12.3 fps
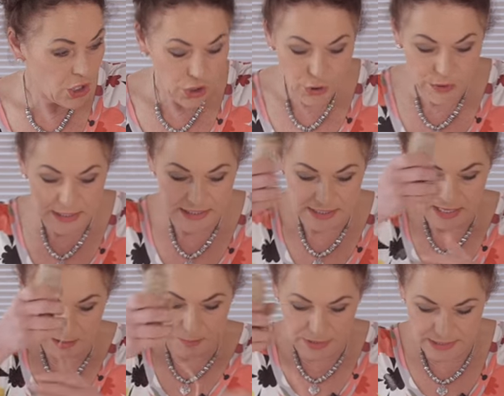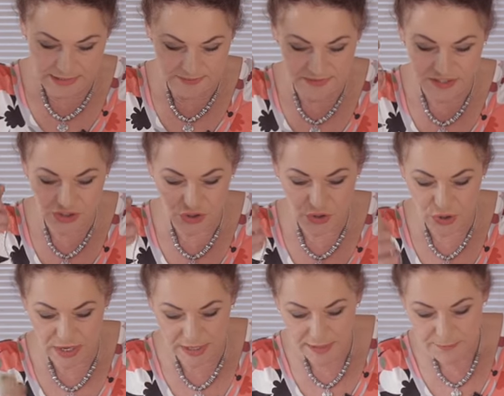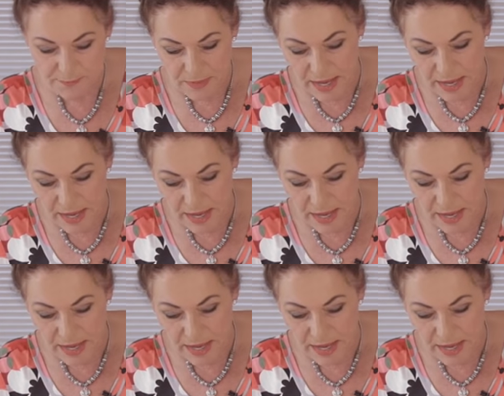you need to get a piece of string,